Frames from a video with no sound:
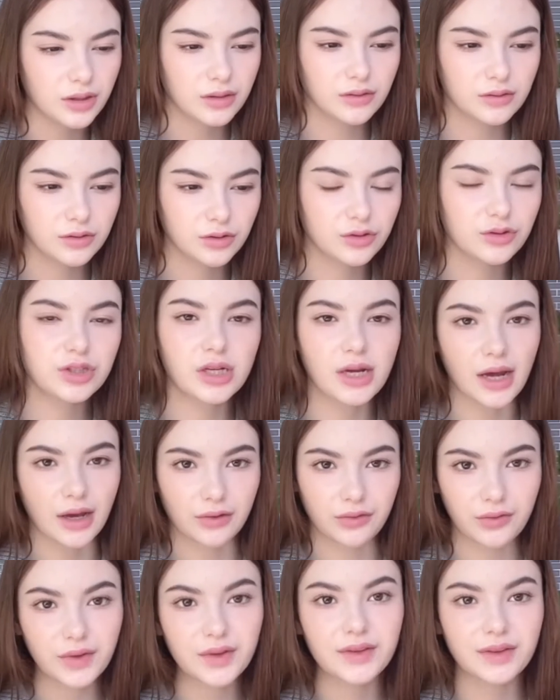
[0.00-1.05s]
Usually I
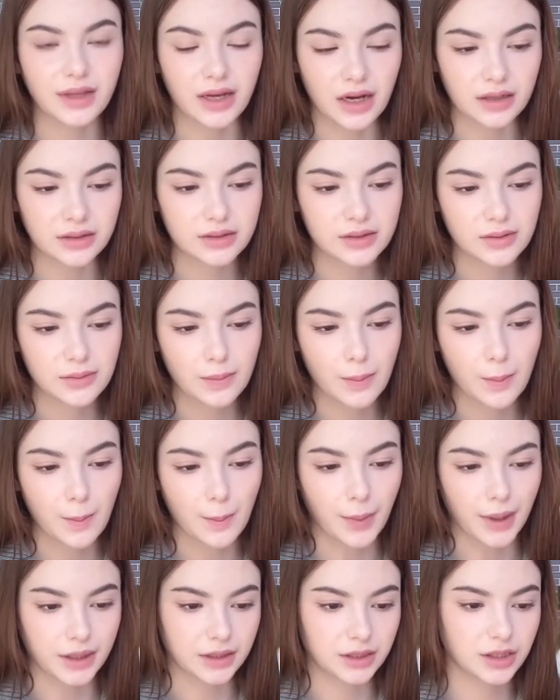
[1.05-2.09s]
feel that,
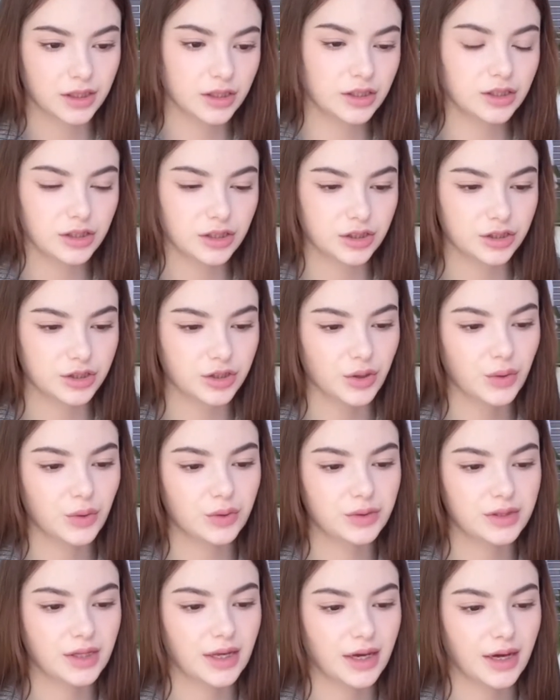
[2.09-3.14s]
but here it
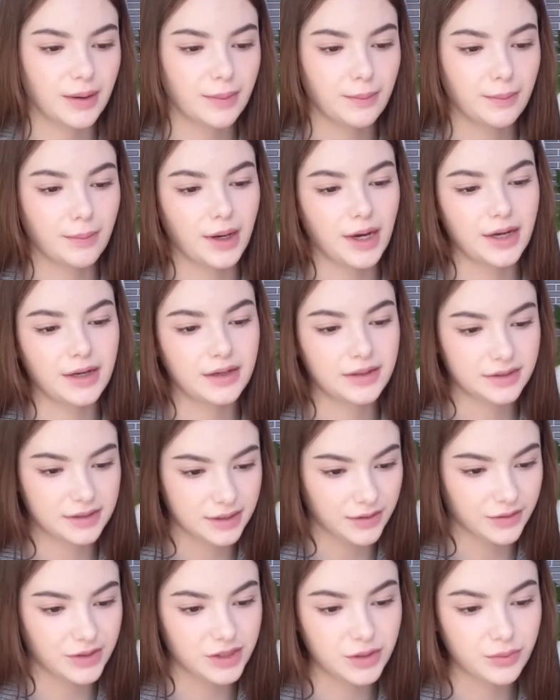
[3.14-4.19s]
shows like I'm minus
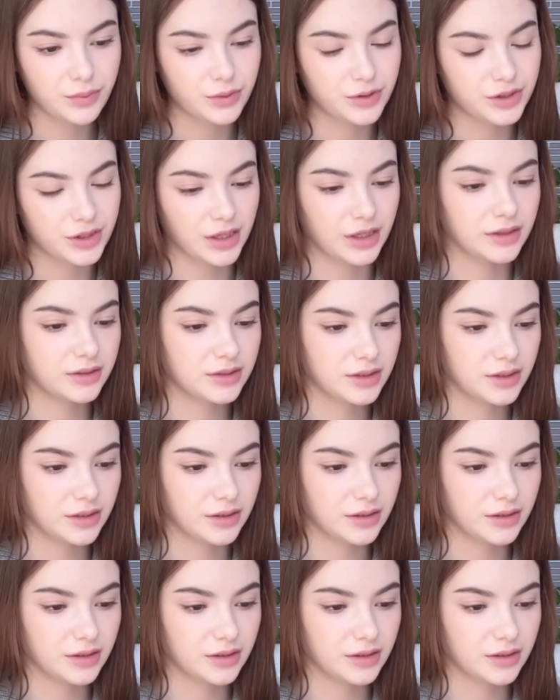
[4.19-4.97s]
17%